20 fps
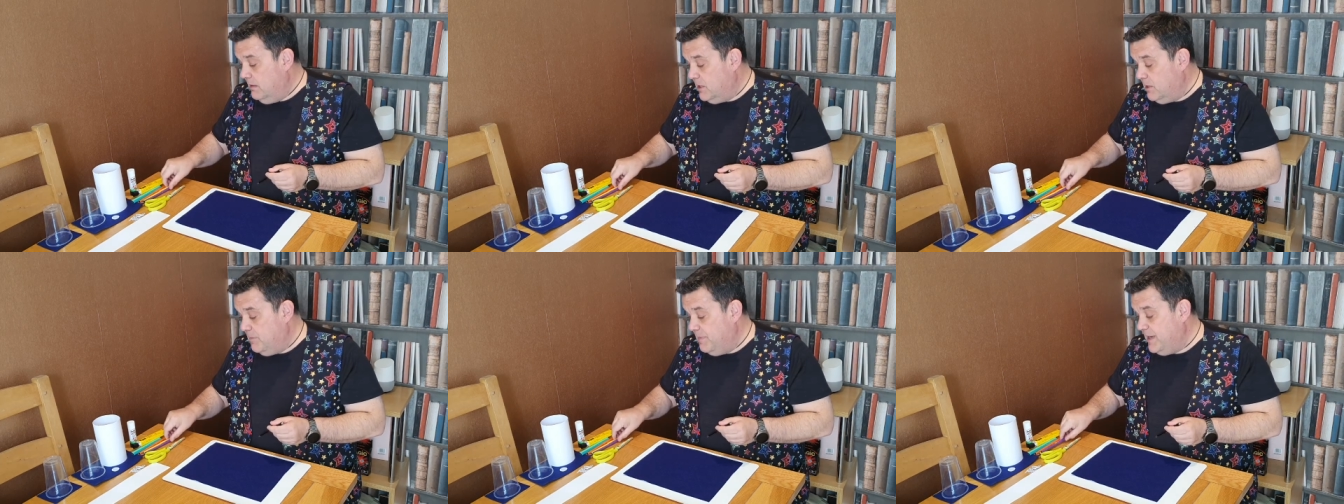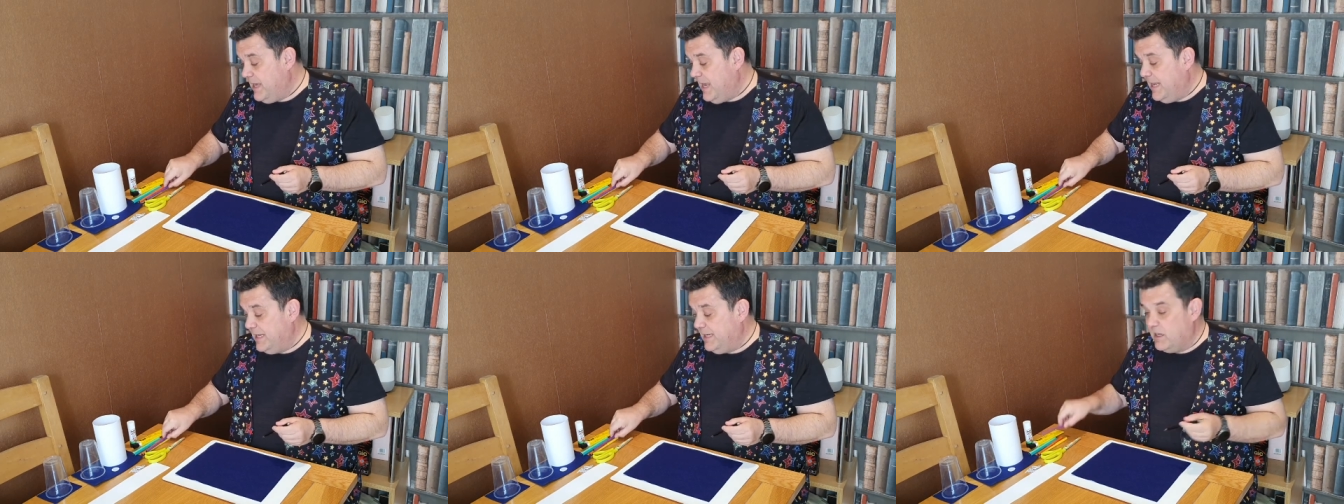could
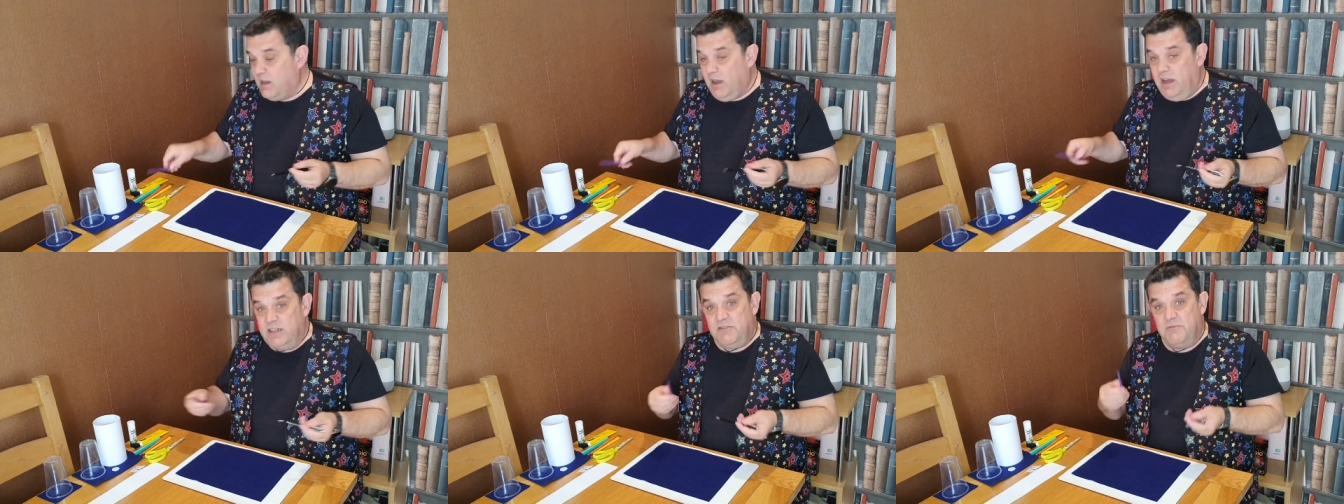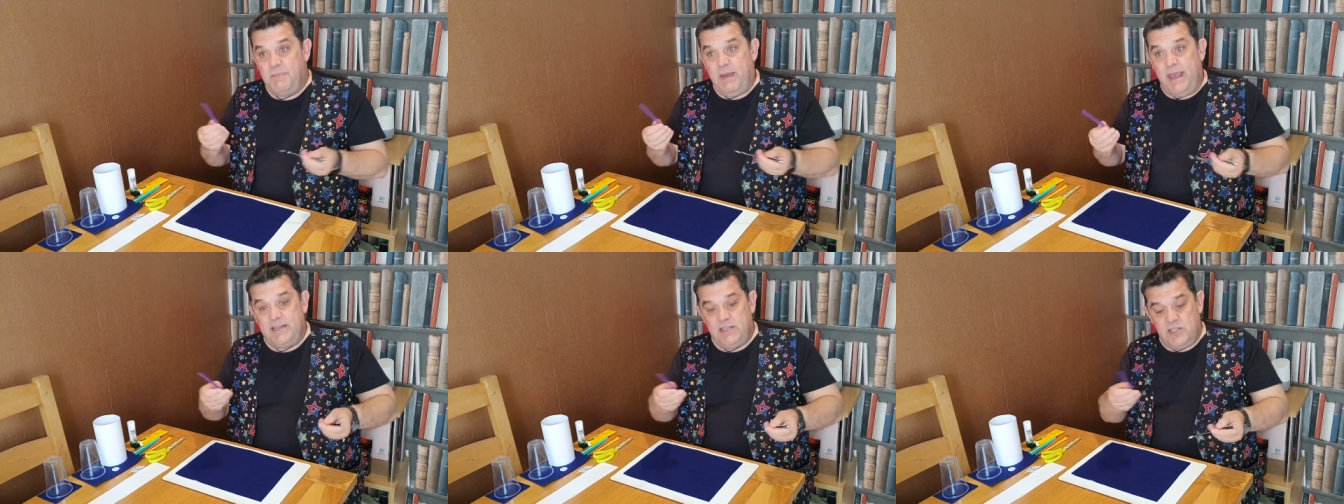be any kind
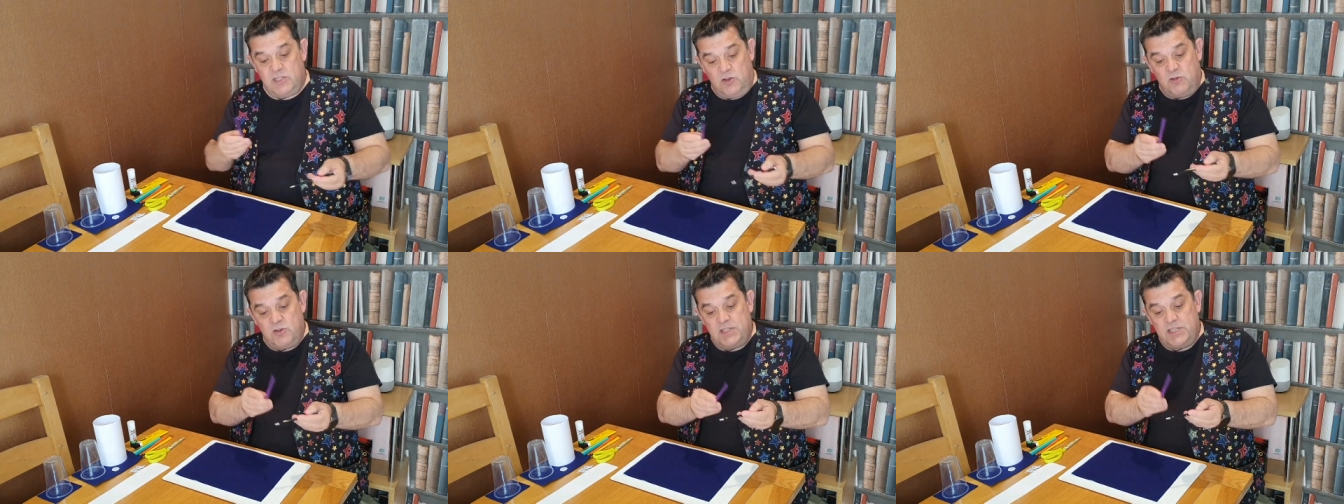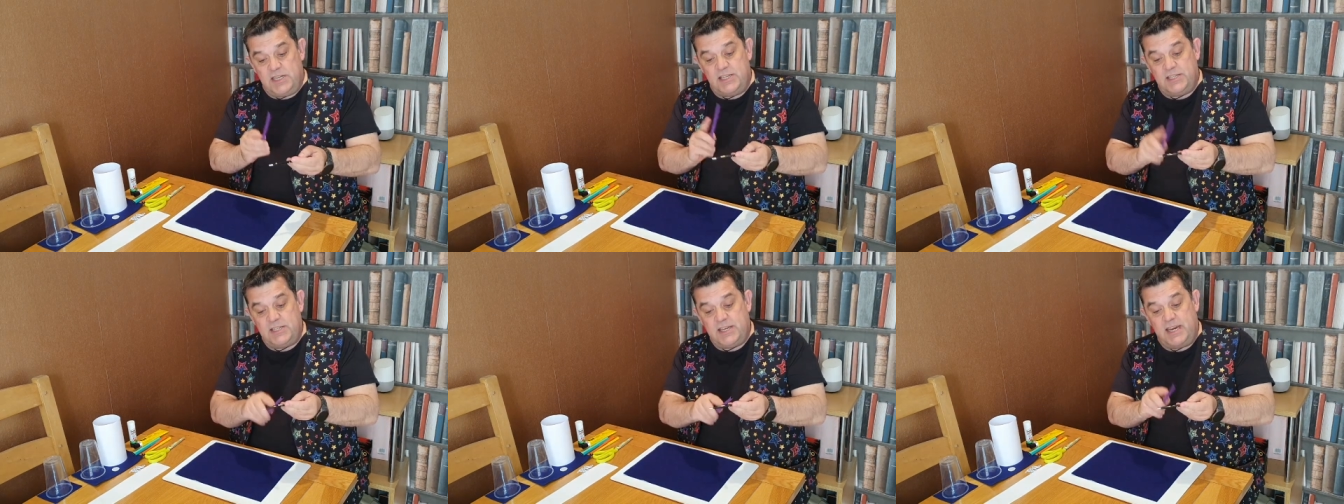of pen, as long as
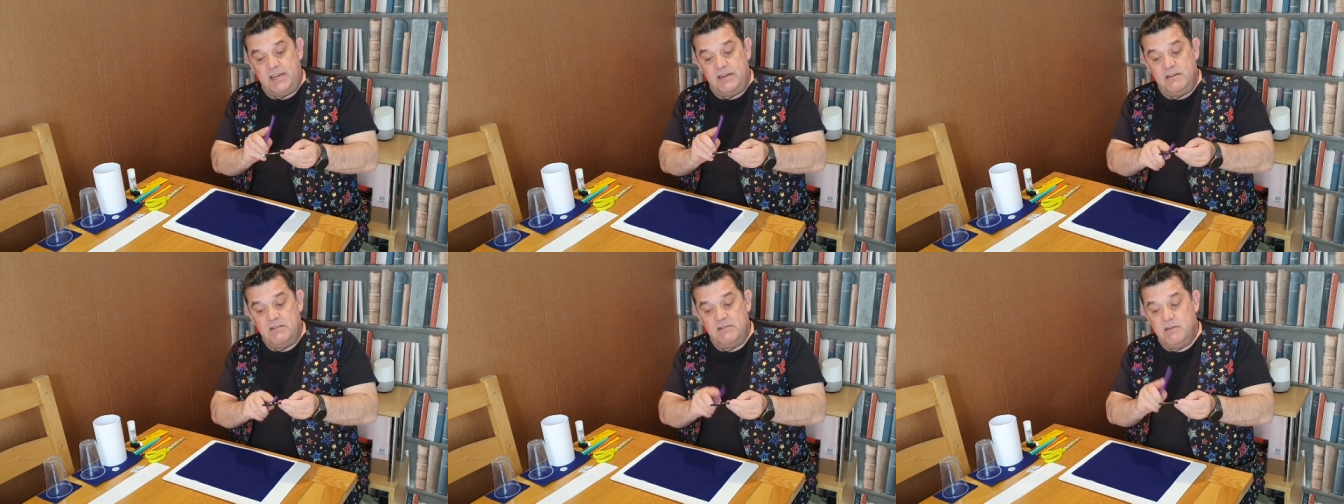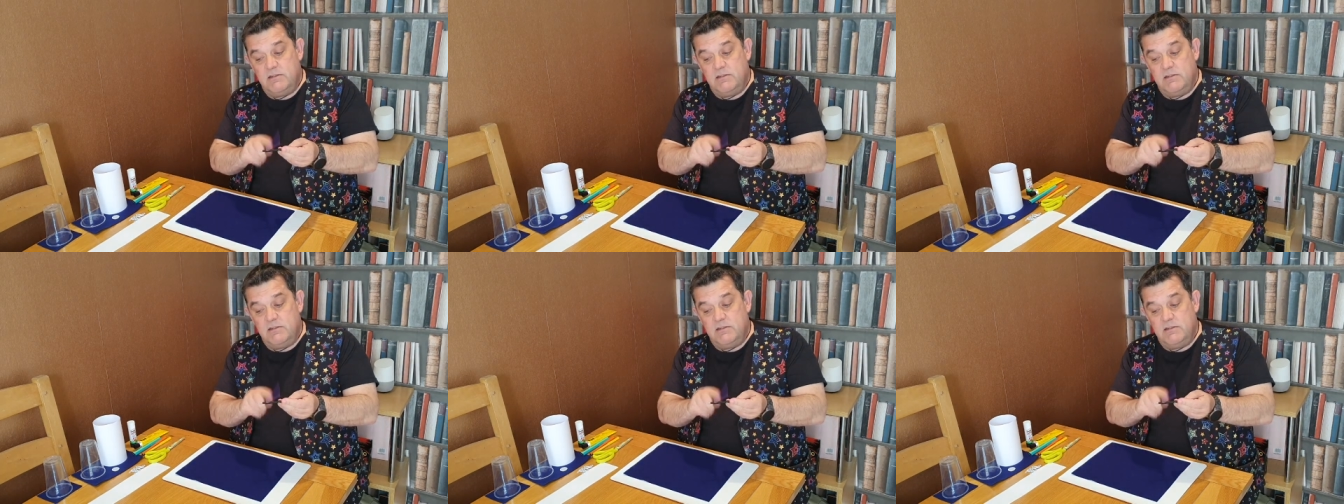it's a